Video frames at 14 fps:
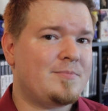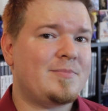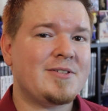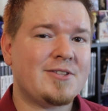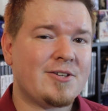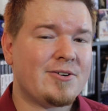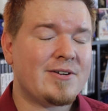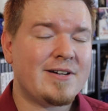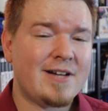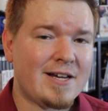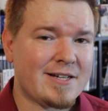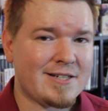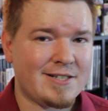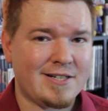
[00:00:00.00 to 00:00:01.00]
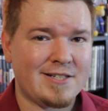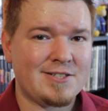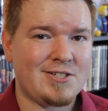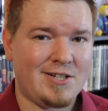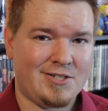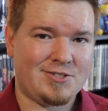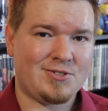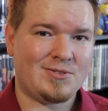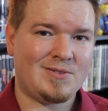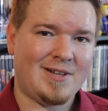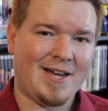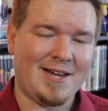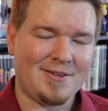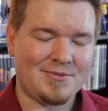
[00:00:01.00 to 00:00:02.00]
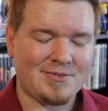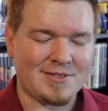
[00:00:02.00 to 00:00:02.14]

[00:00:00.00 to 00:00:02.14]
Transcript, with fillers: but they're not gonna change your life